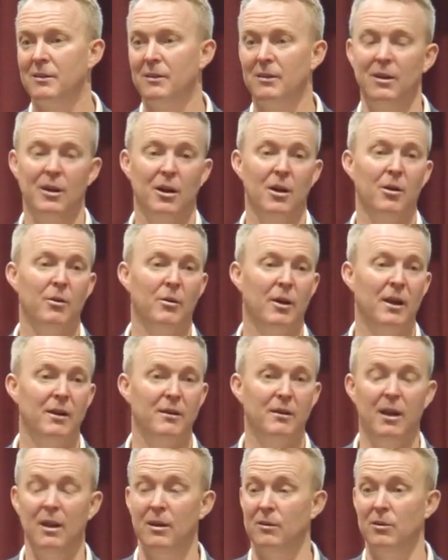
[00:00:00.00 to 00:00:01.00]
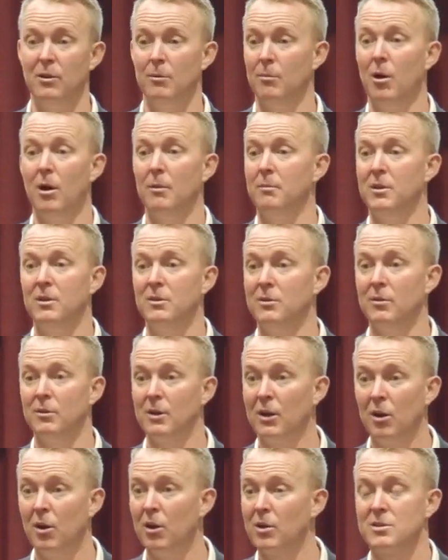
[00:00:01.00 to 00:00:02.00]
You know, and, and you might be
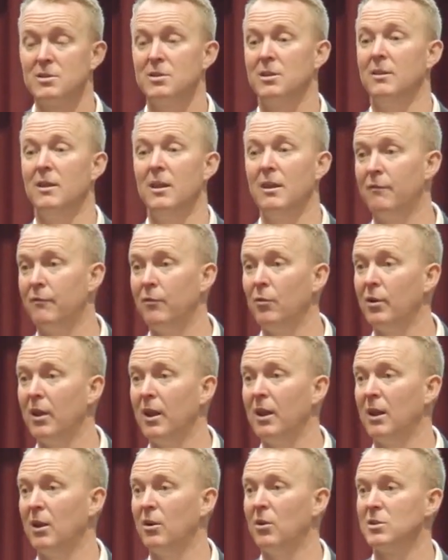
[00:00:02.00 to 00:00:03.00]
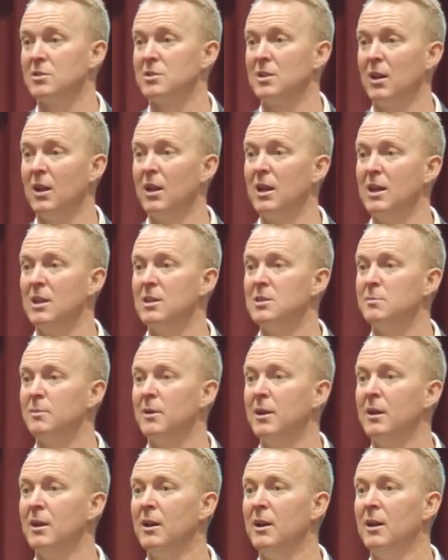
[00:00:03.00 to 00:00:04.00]
doing lots and therefore getting lots of leads,
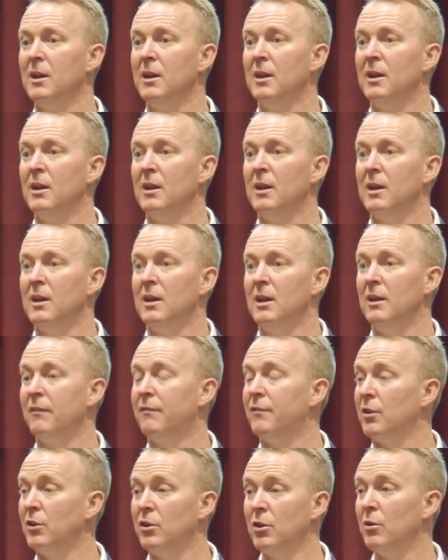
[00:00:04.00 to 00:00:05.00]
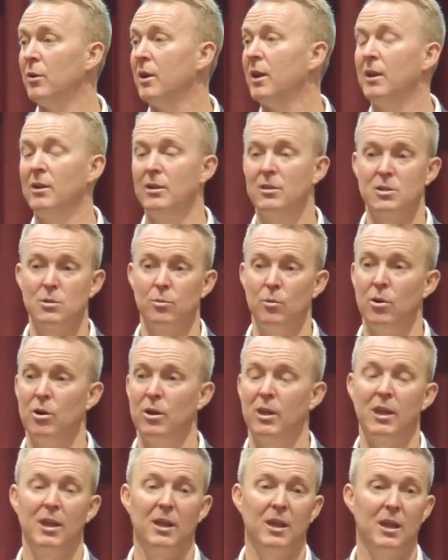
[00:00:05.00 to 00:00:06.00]
but if you're doing it and it's
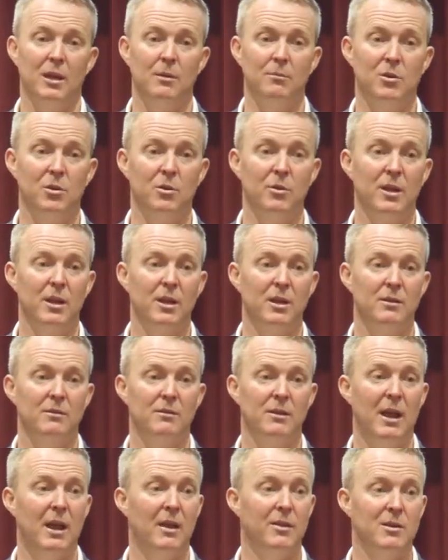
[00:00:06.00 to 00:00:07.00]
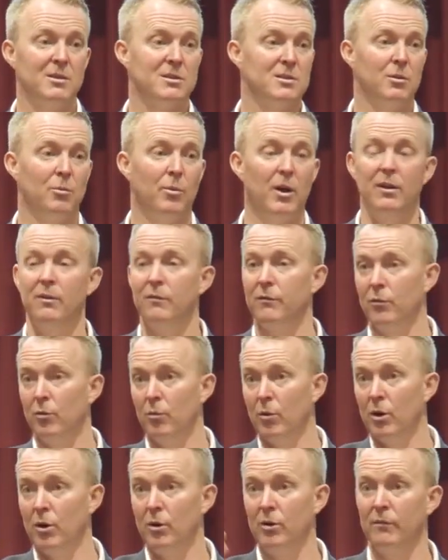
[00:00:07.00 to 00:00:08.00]
working, keep doing it. Now there's the wonderful
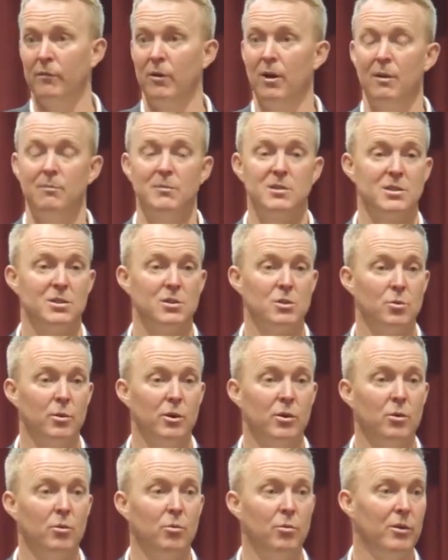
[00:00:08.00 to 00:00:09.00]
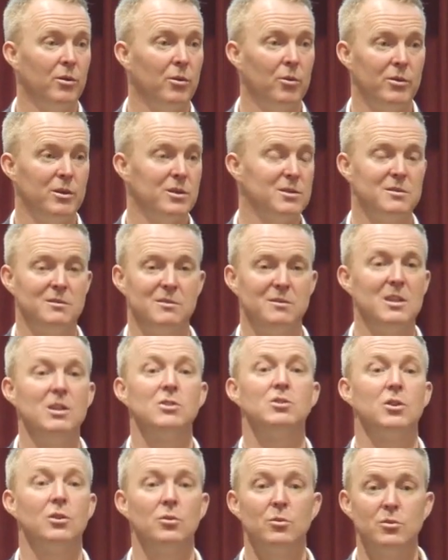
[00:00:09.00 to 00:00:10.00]
world of like Mr. Twiddle with all this
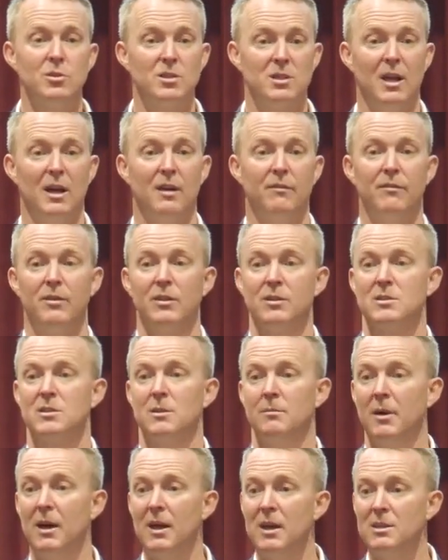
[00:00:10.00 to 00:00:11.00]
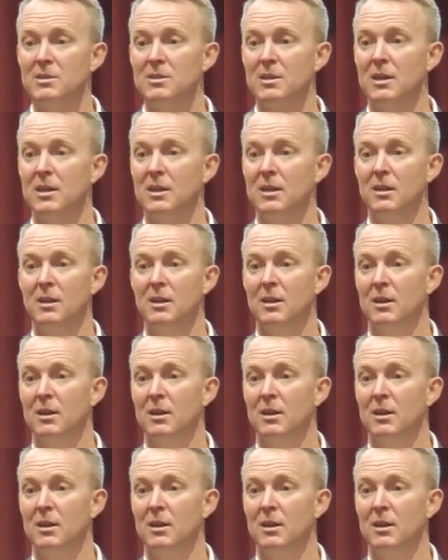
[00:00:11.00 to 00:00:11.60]
digital stuff that's amazing.